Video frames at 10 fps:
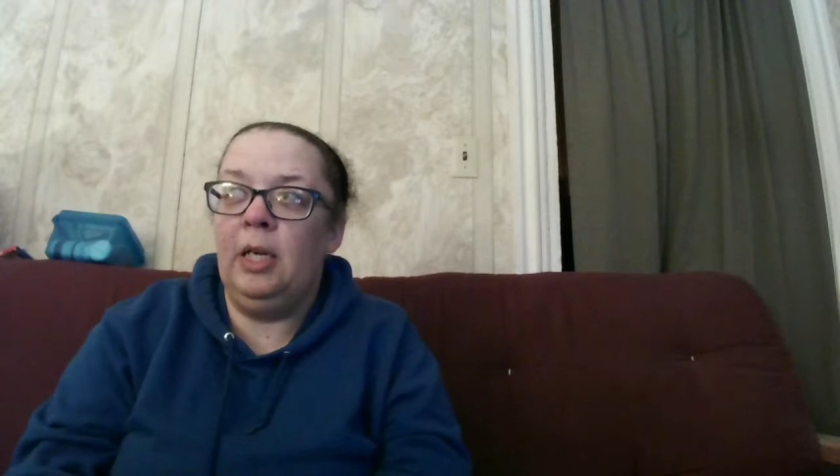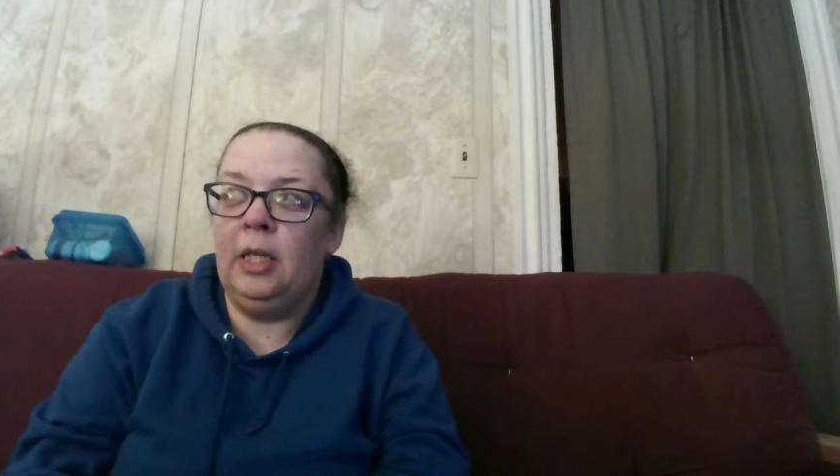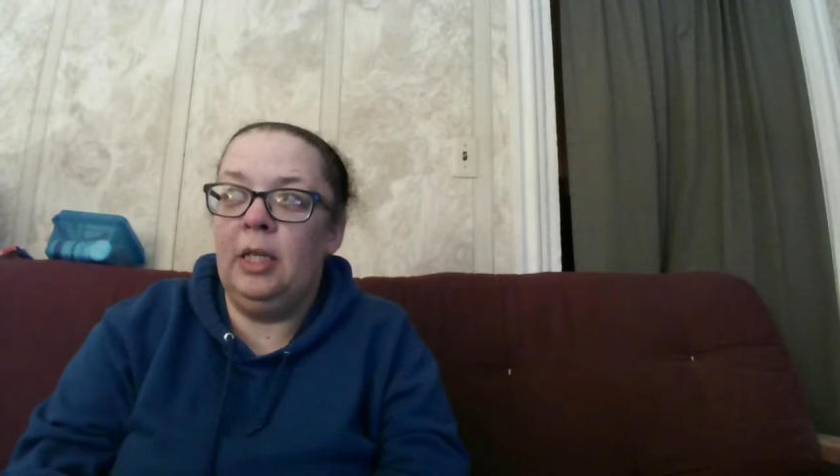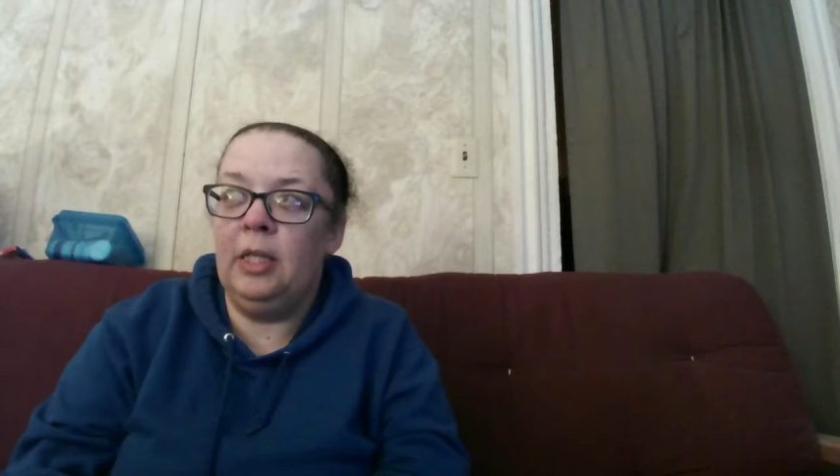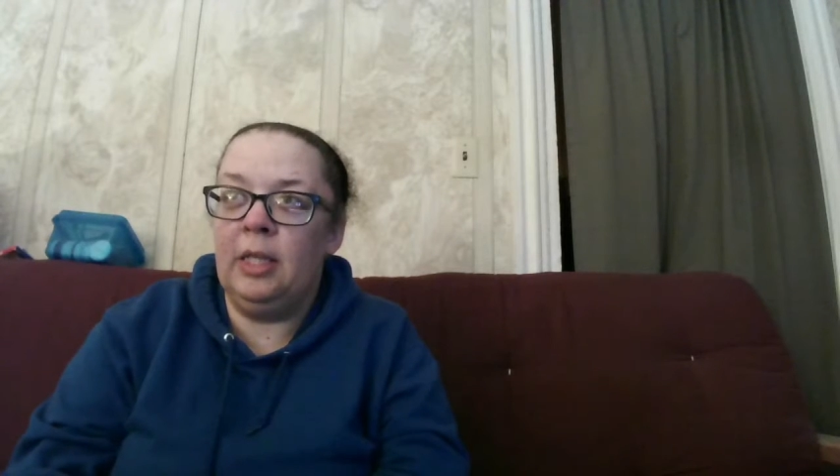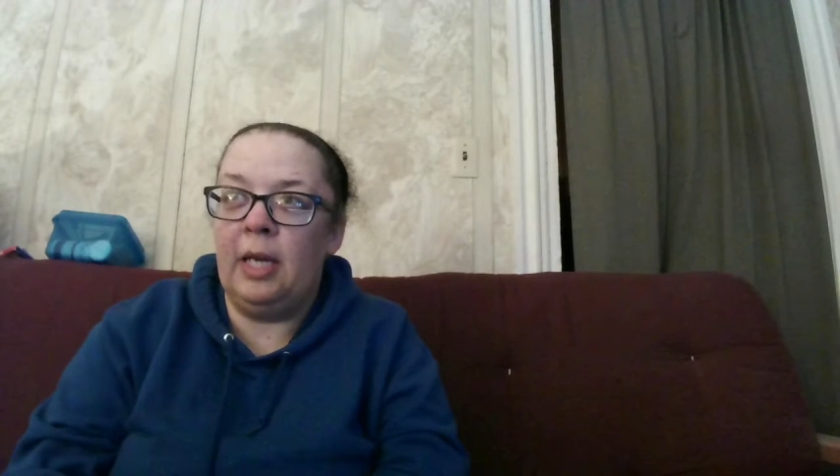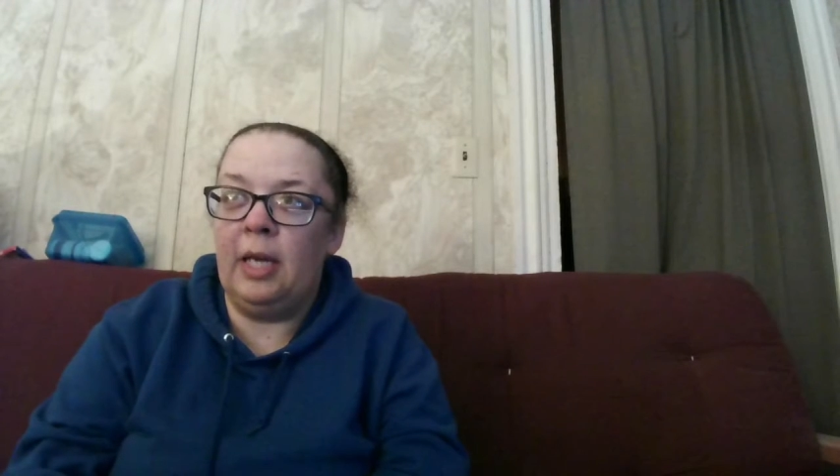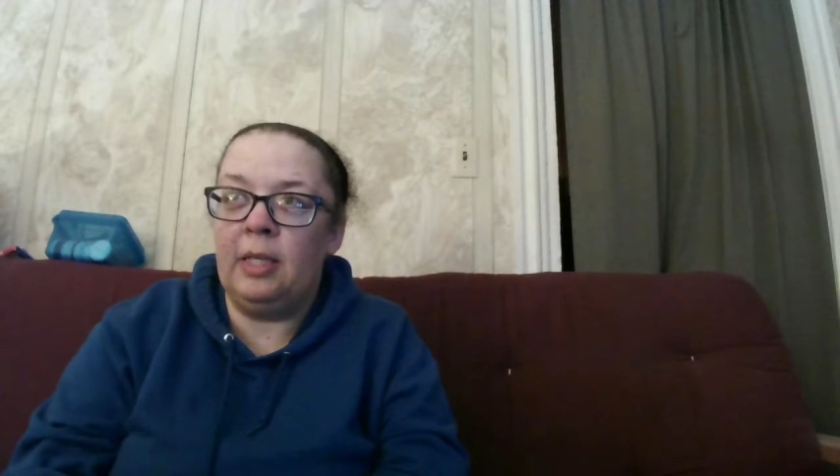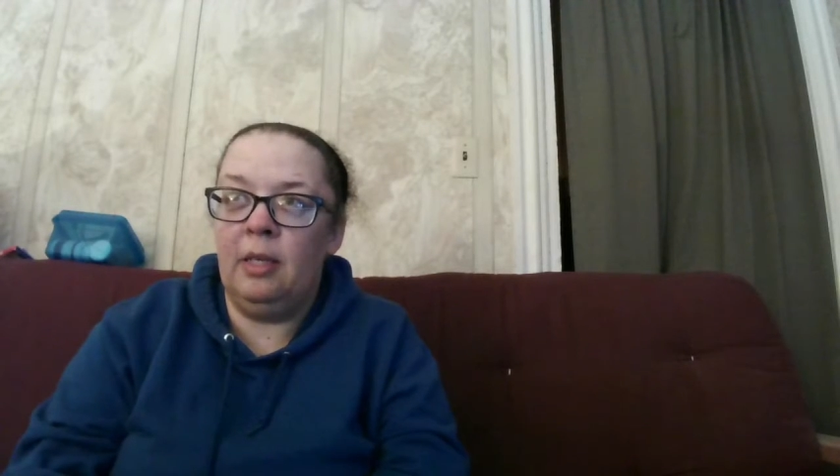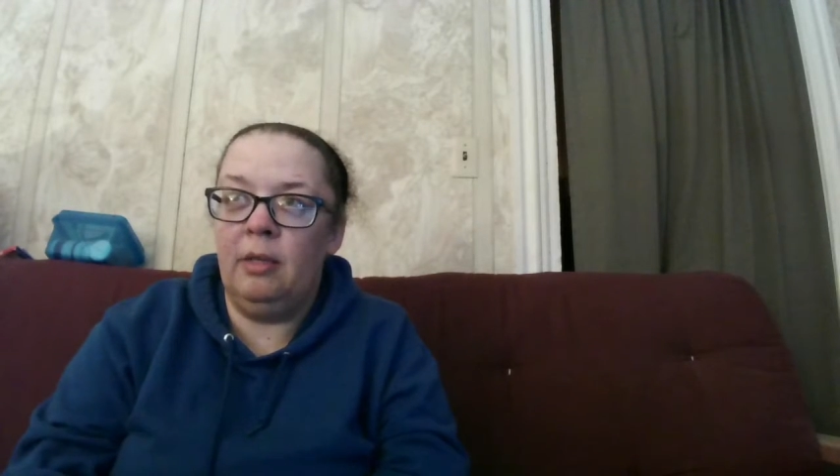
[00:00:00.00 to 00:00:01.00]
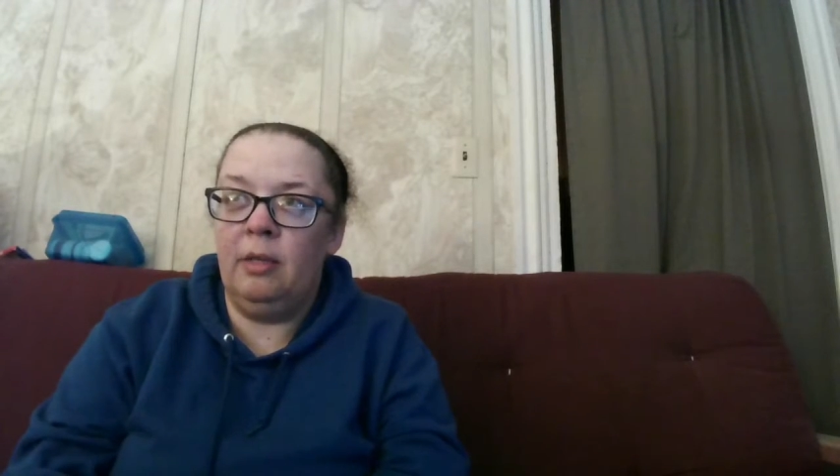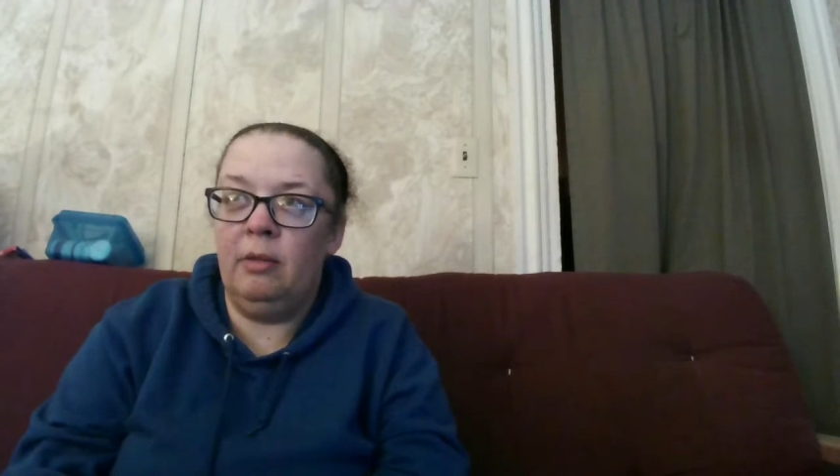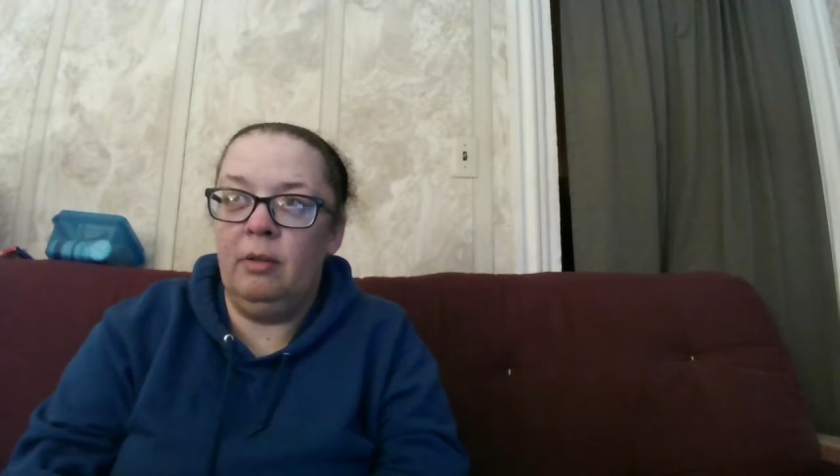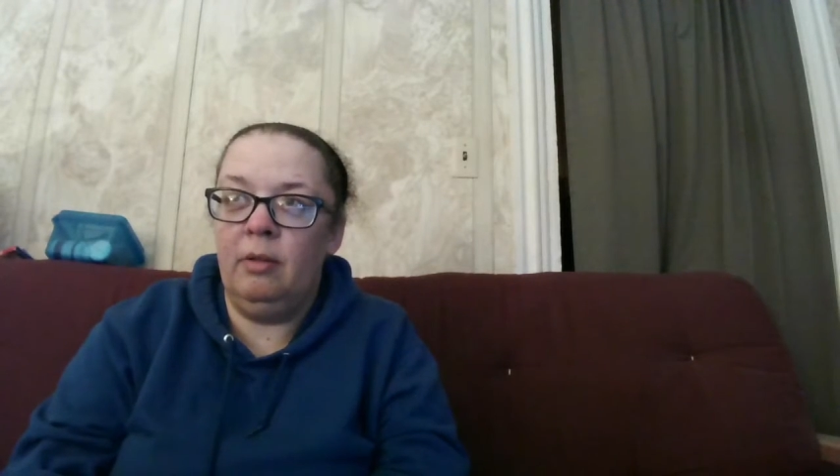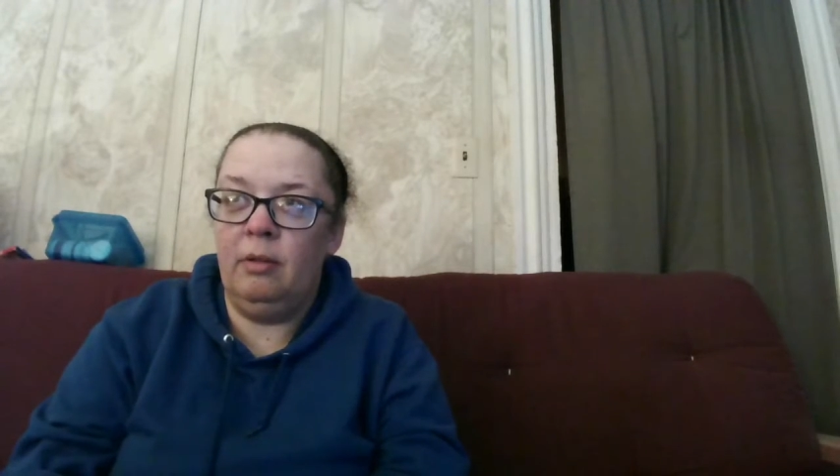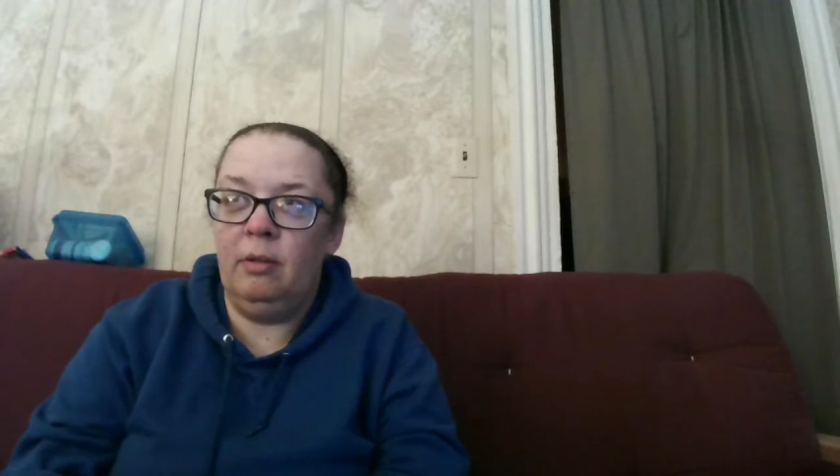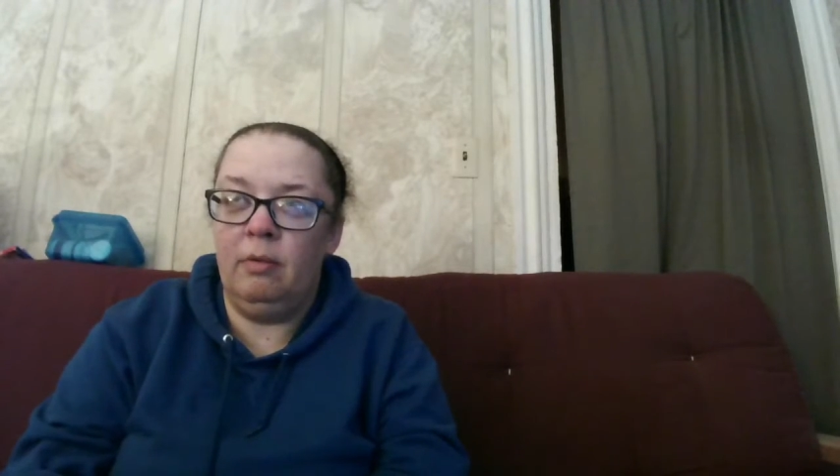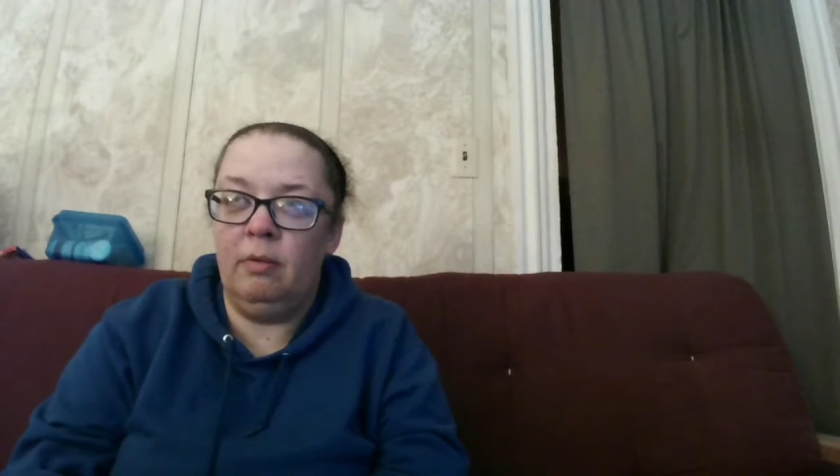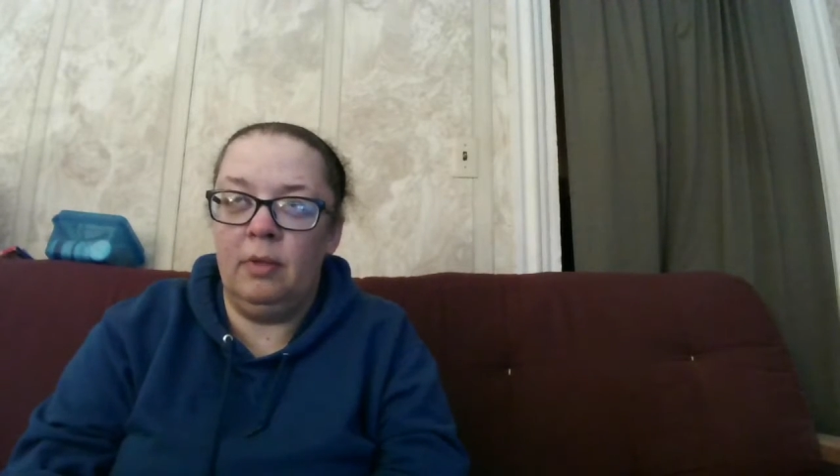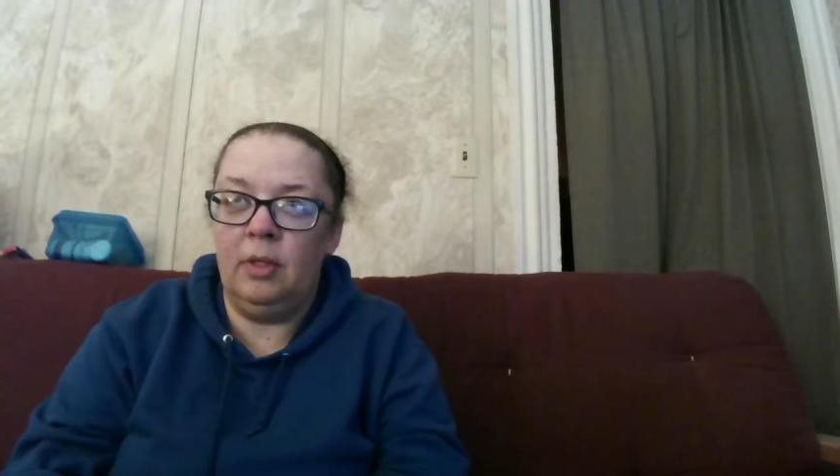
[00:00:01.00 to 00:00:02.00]
in the Zack Snyder
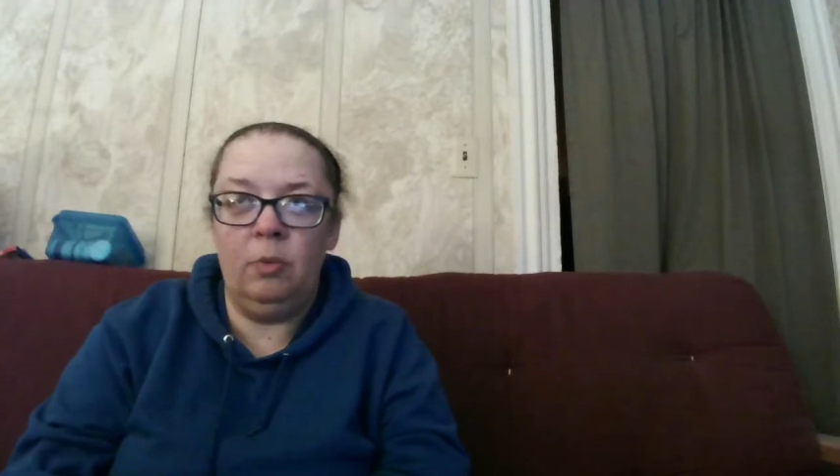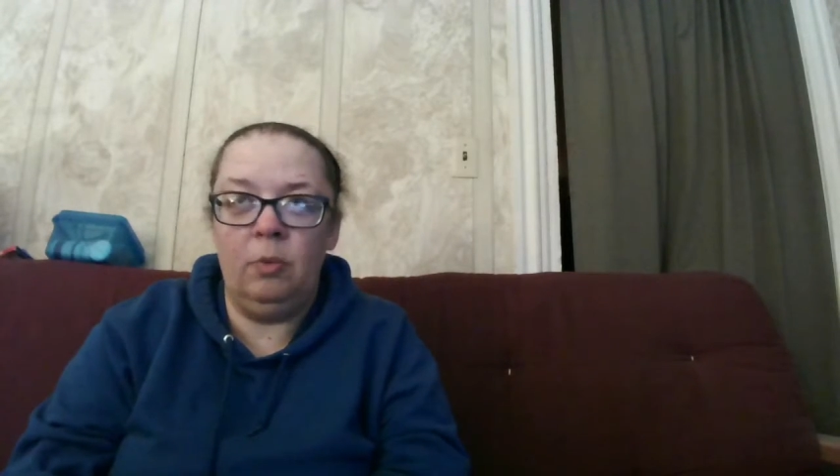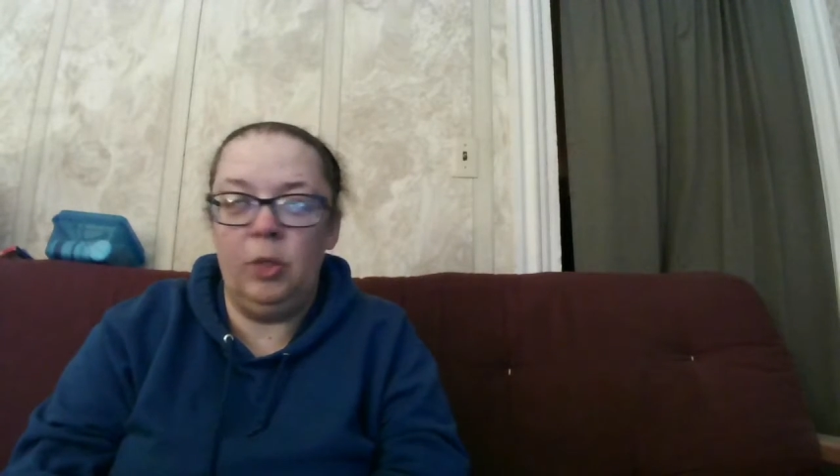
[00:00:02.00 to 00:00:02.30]
universe,